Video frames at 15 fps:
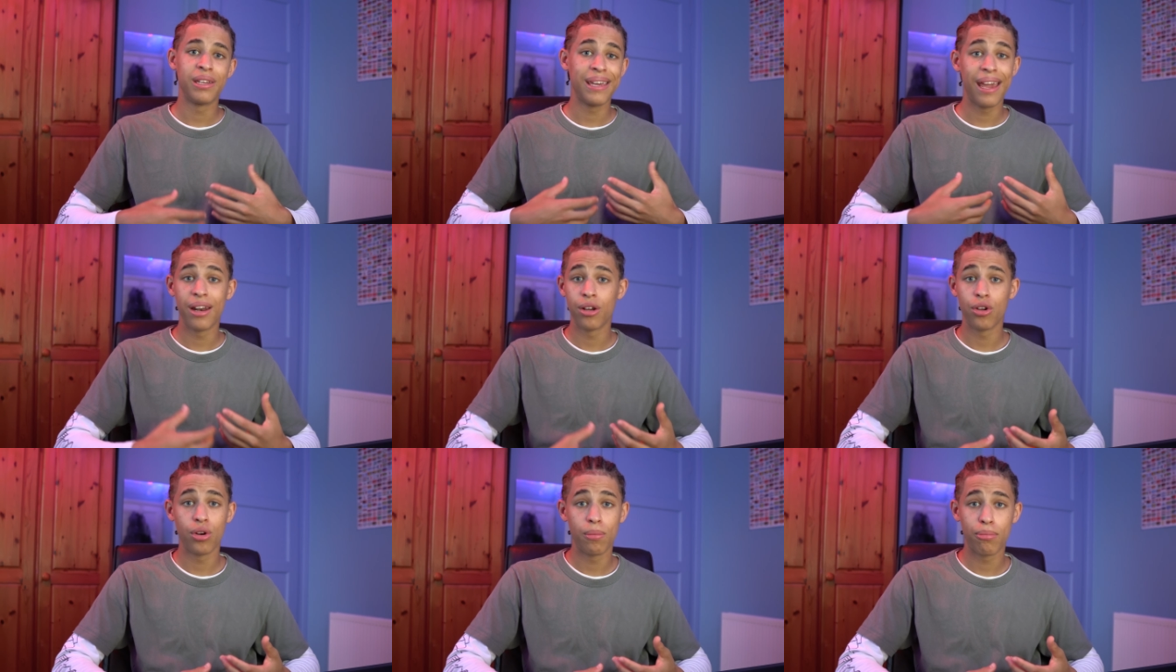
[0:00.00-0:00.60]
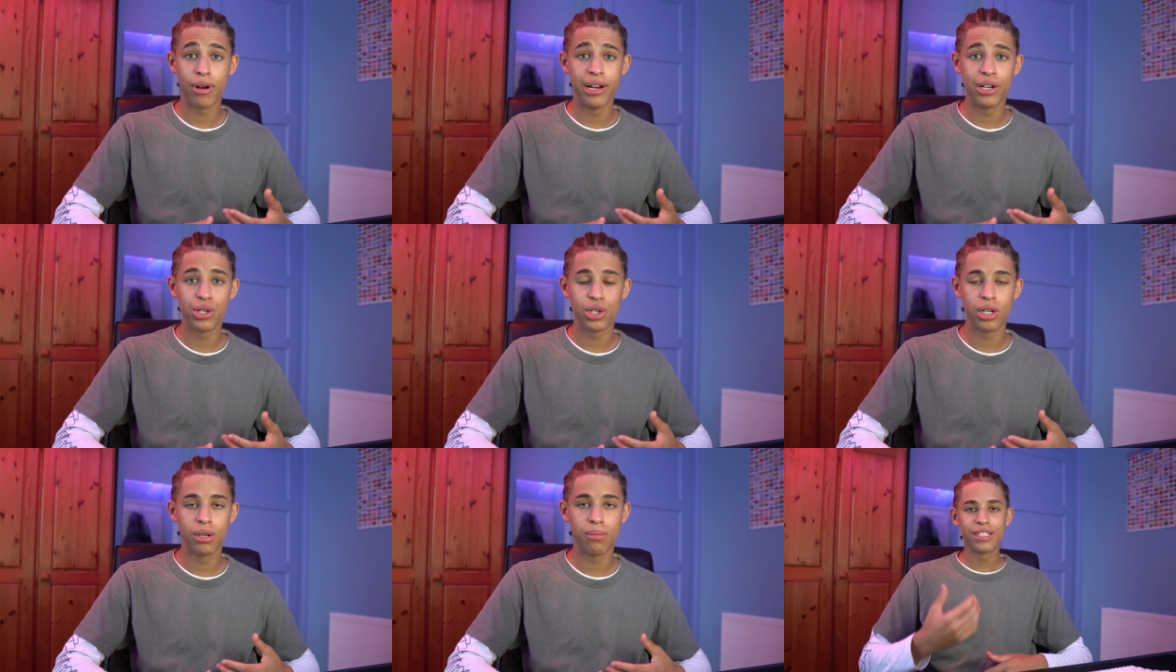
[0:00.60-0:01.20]
getting a good
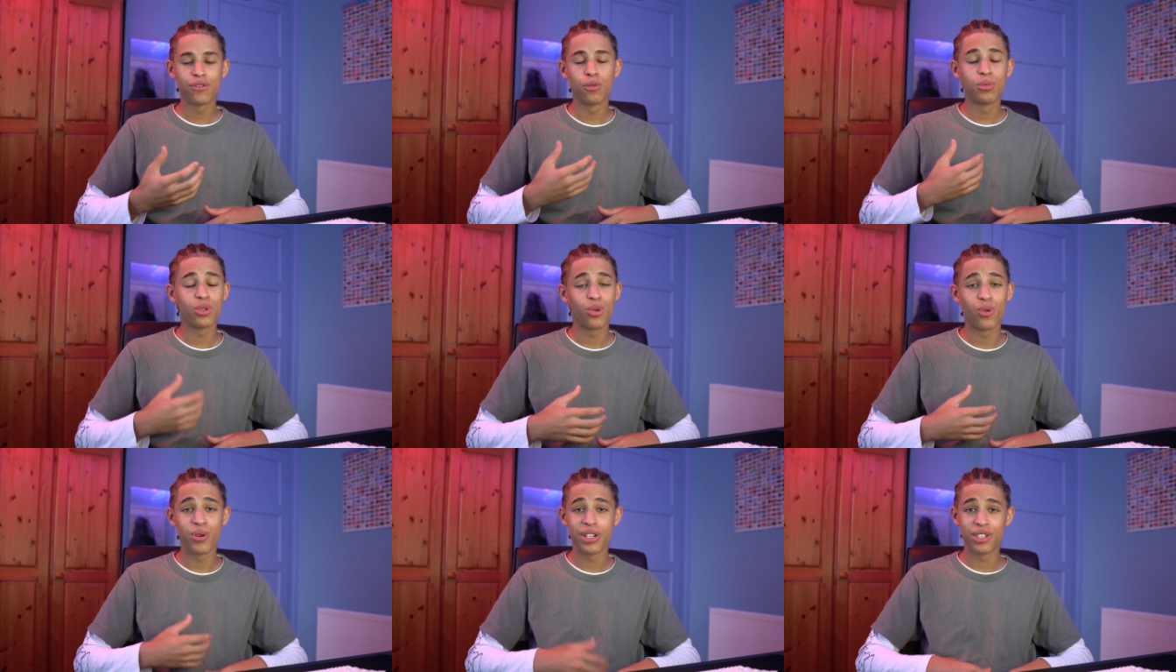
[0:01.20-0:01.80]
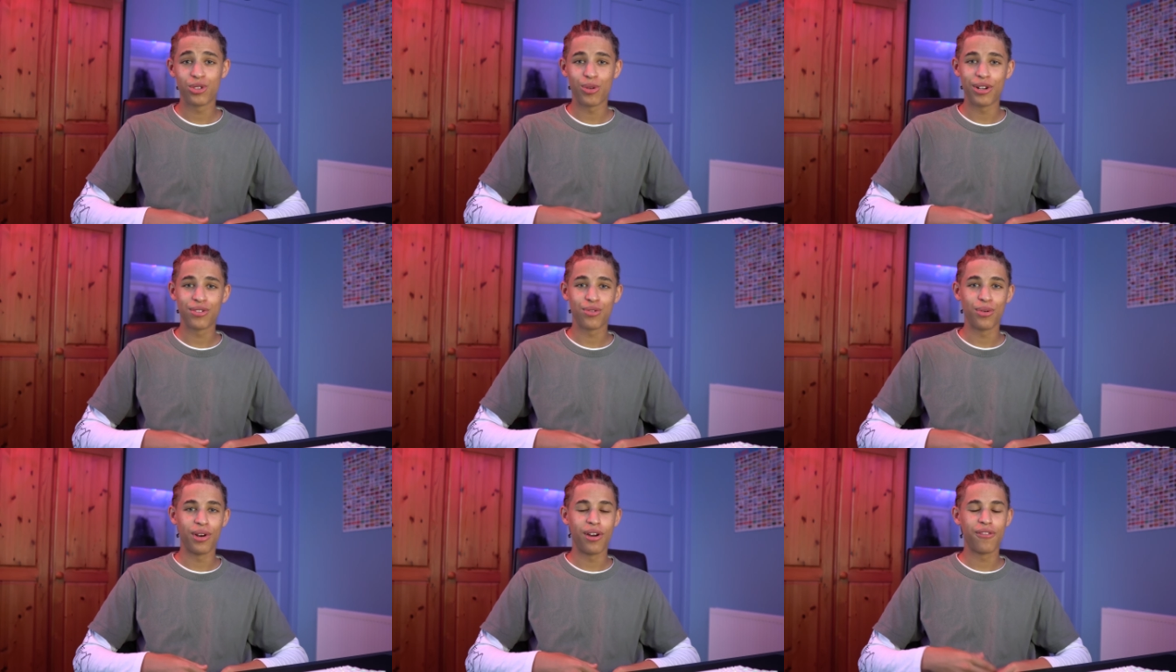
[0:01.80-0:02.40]
apprenticeship. Sixth form is already
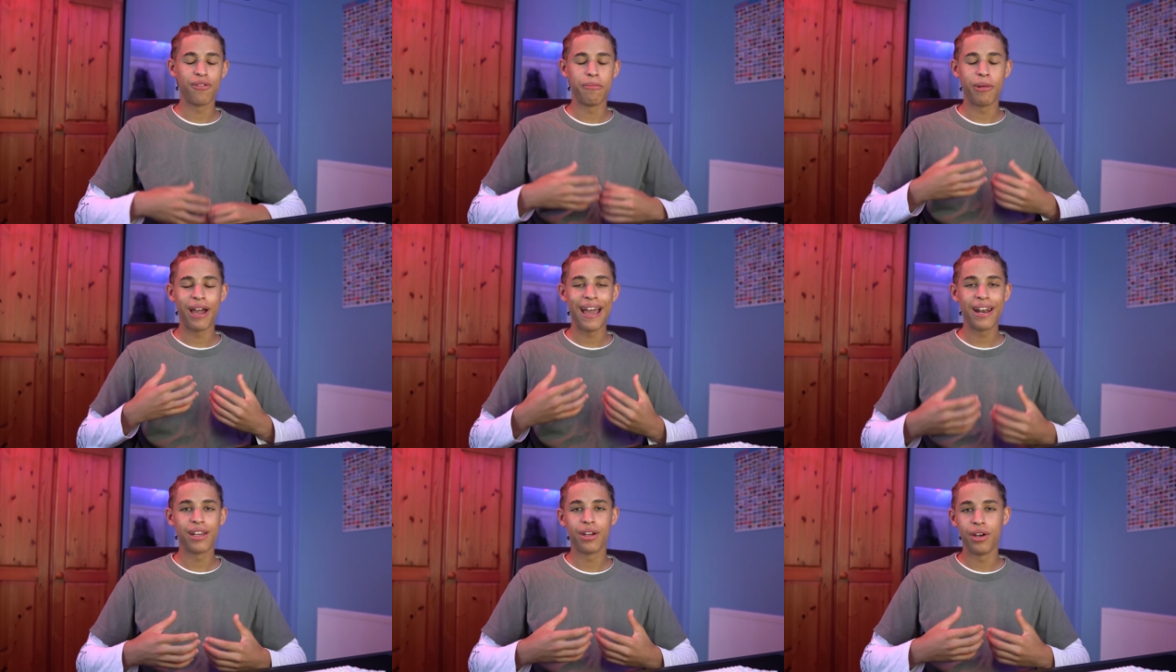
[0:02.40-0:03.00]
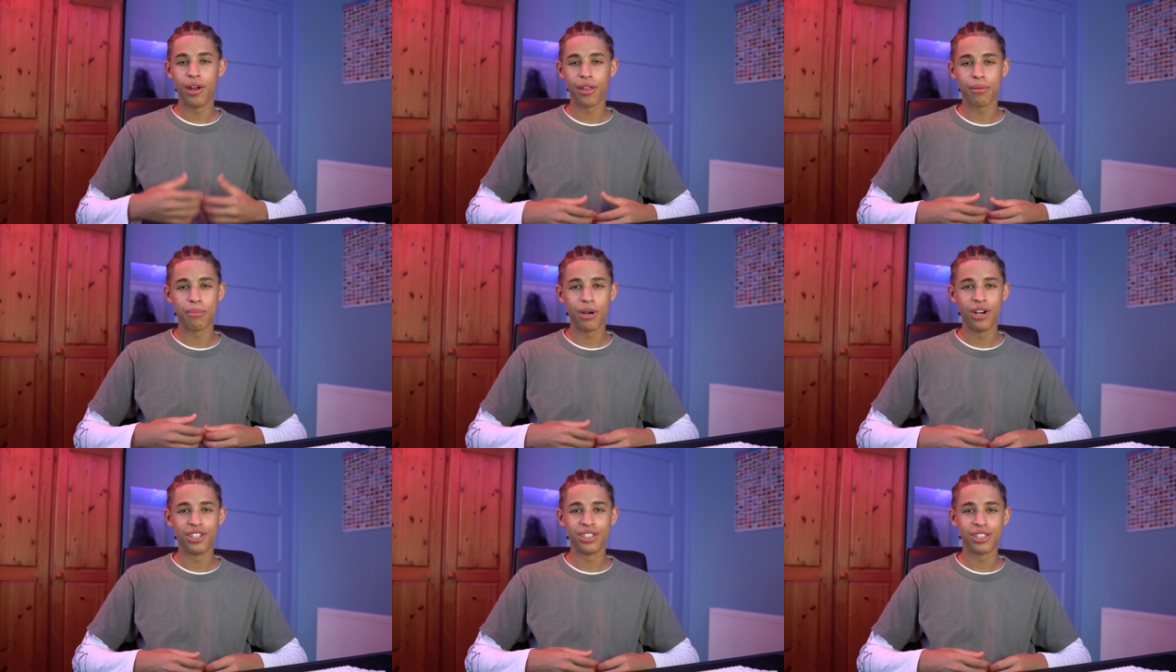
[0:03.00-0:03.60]
stressful enough, and by adding another
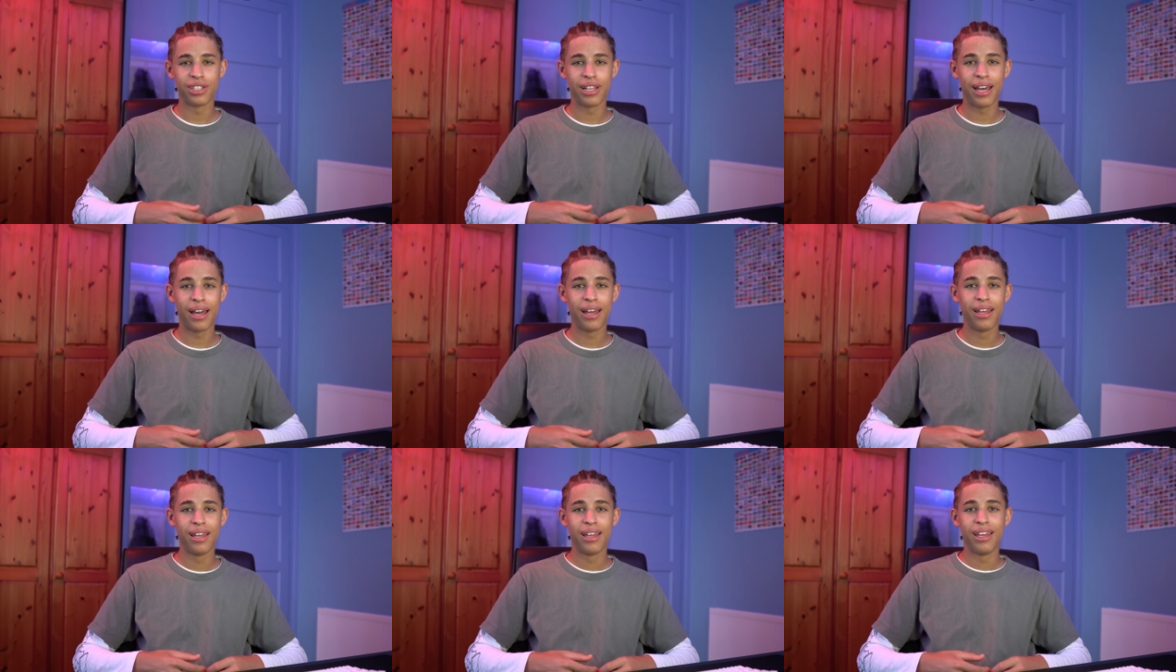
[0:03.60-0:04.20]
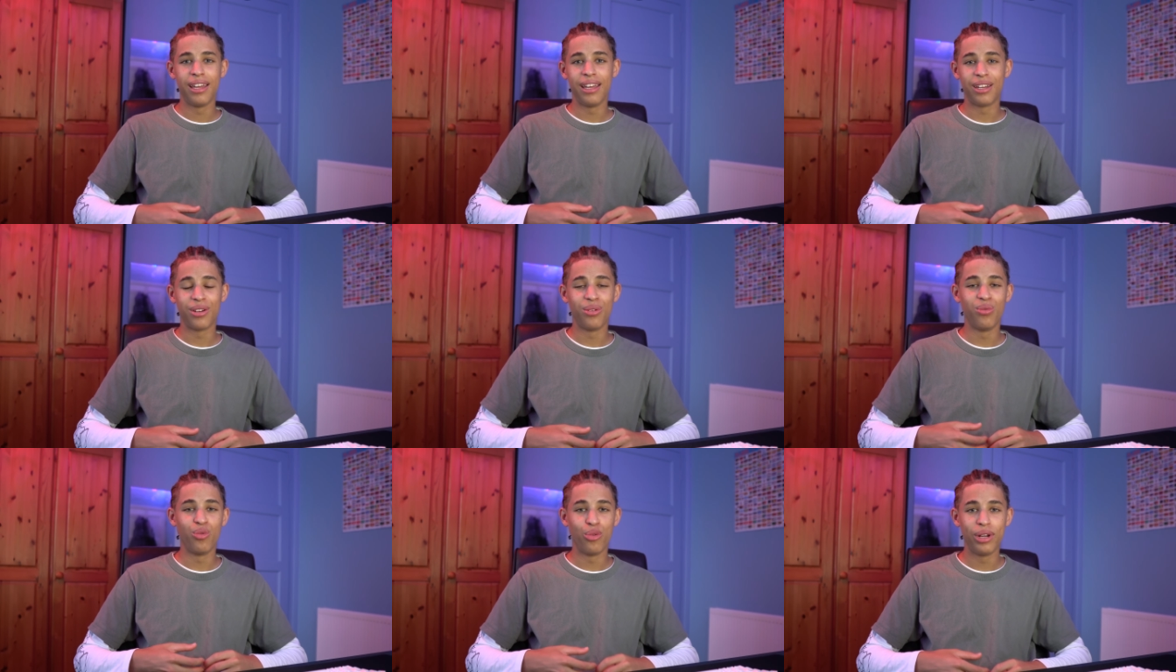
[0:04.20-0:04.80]
person to that, it
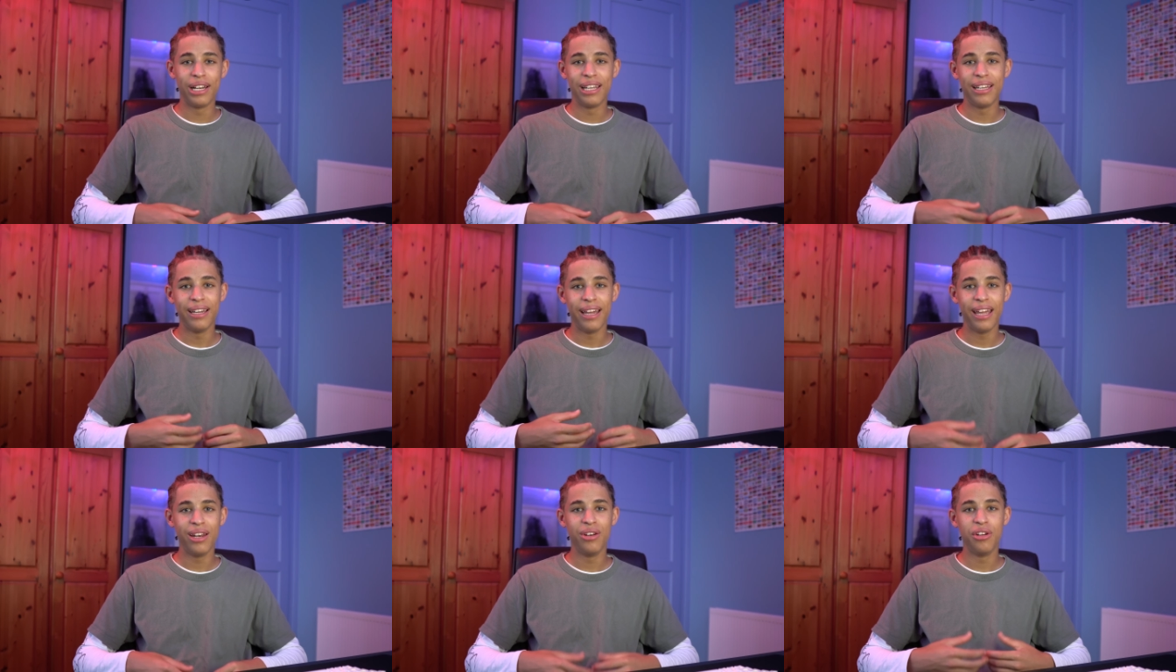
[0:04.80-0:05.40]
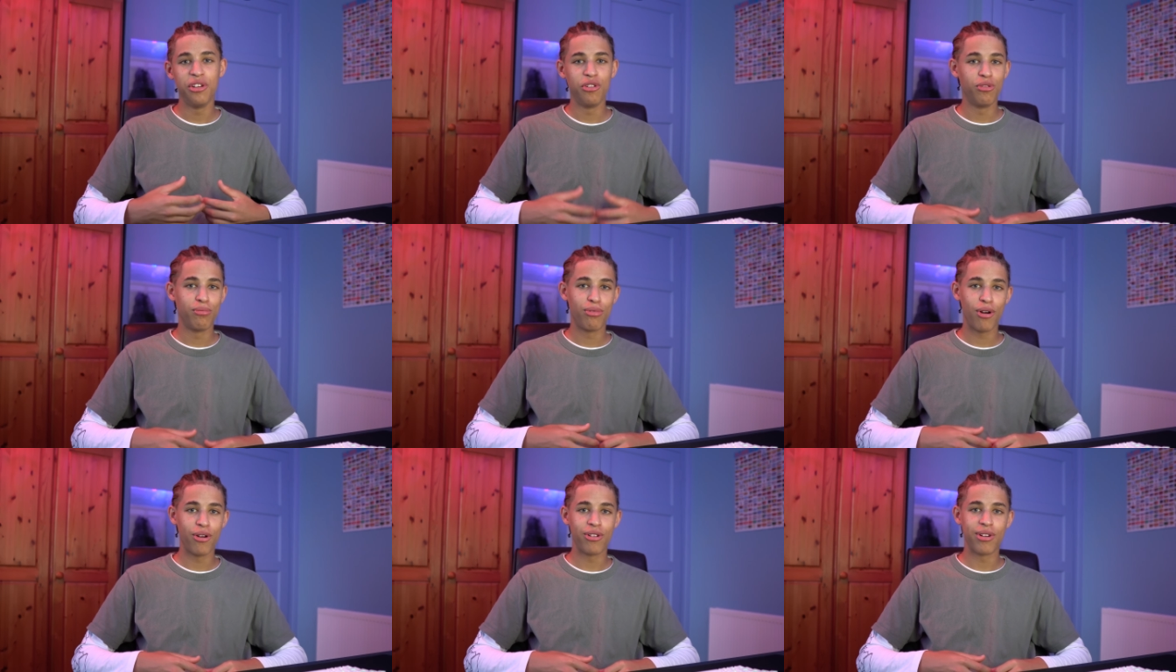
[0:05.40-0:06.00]
can really hinder your
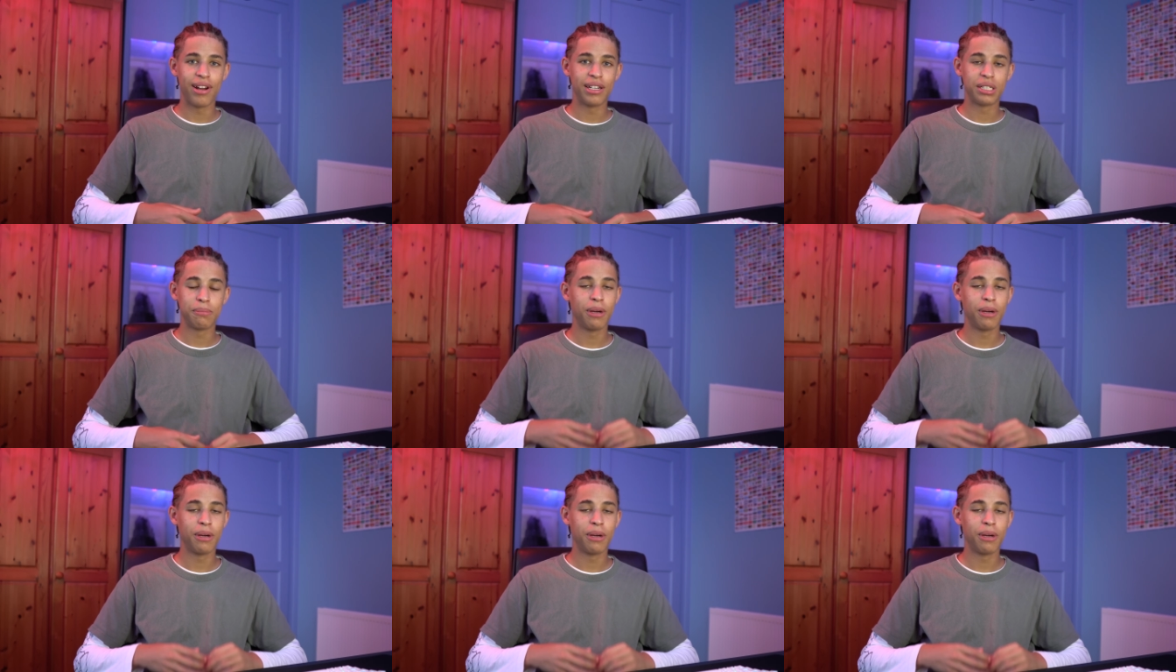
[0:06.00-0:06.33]
progress.